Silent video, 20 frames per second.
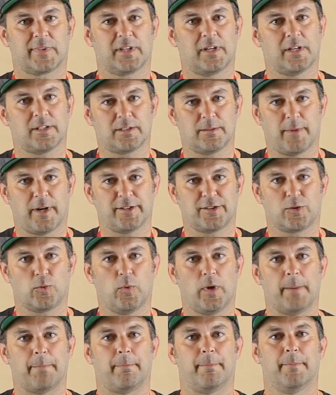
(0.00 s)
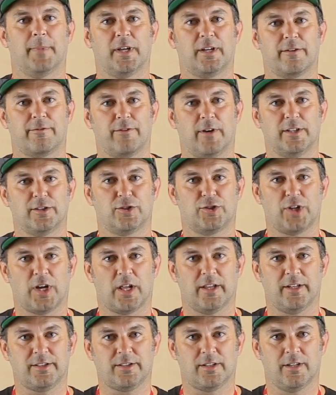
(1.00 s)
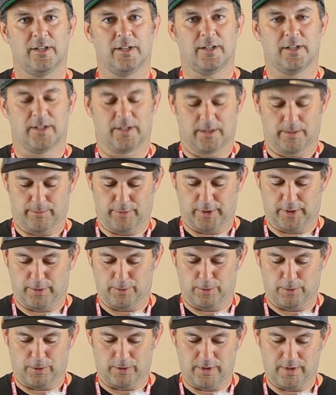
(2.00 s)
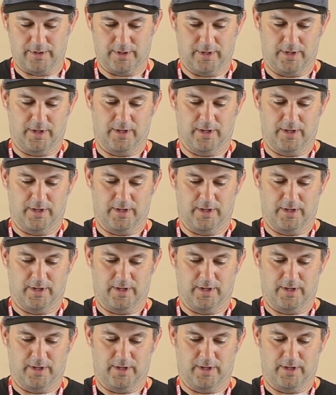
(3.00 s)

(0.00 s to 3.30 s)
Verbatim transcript: Customize your whip, make your friends jealous. Pretty cool.